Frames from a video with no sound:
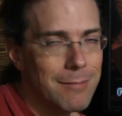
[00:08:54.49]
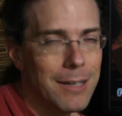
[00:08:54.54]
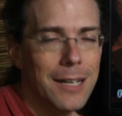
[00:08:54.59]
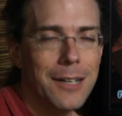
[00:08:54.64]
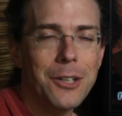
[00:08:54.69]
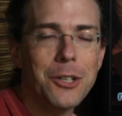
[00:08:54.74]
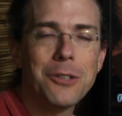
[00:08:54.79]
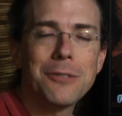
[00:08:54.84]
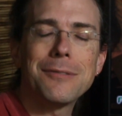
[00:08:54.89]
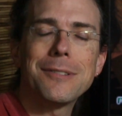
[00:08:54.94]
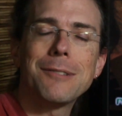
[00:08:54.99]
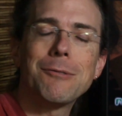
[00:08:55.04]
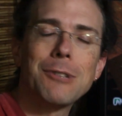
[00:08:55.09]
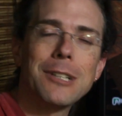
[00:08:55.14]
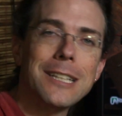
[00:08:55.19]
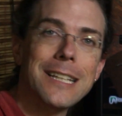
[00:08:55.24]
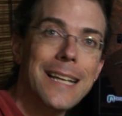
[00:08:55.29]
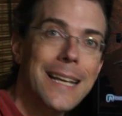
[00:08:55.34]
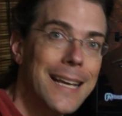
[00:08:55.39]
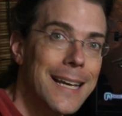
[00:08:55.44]
I don't know if it
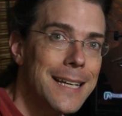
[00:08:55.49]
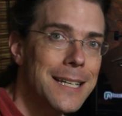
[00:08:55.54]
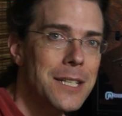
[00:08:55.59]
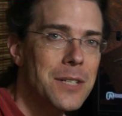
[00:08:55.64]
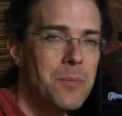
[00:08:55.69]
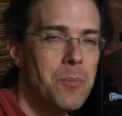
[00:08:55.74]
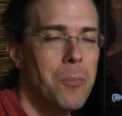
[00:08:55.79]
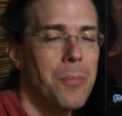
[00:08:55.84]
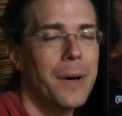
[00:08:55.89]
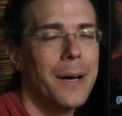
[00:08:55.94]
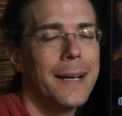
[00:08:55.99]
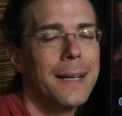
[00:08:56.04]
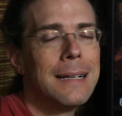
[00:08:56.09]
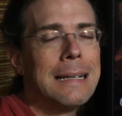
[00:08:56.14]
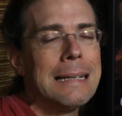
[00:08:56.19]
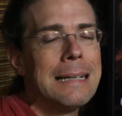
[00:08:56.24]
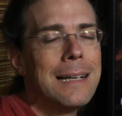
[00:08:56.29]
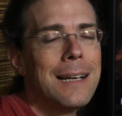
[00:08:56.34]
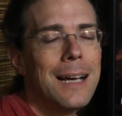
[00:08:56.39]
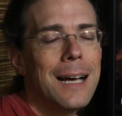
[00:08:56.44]
really is, but
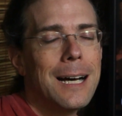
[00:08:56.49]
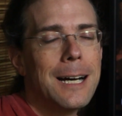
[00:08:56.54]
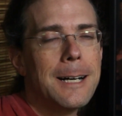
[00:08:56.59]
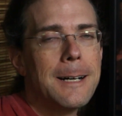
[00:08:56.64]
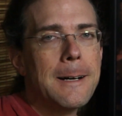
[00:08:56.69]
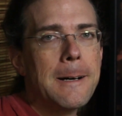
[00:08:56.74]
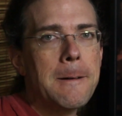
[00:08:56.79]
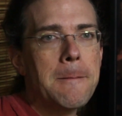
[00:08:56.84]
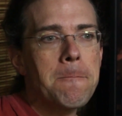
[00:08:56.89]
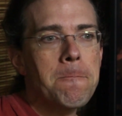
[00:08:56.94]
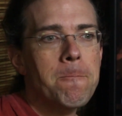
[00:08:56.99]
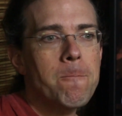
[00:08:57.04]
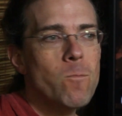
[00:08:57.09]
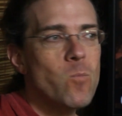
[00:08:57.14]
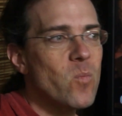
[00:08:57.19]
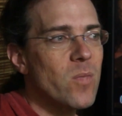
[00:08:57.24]
um,